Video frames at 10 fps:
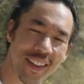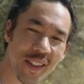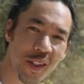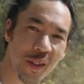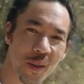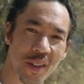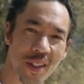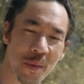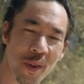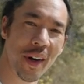to
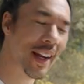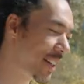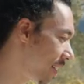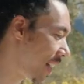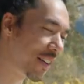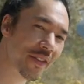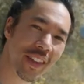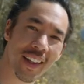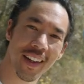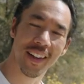some great
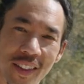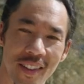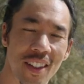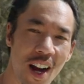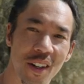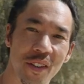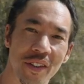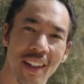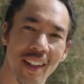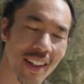selfie
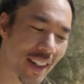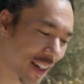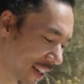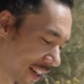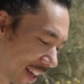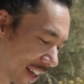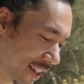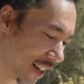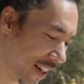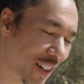photography
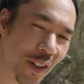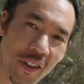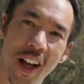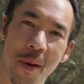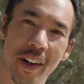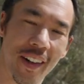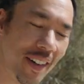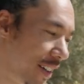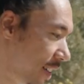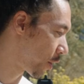is an intervalometer.
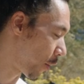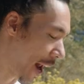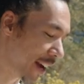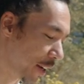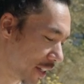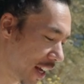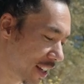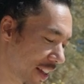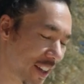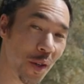So what I do is I
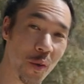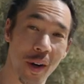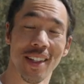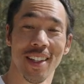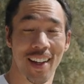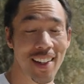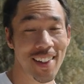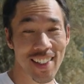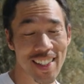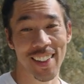set this to one second.
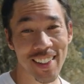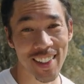It's a little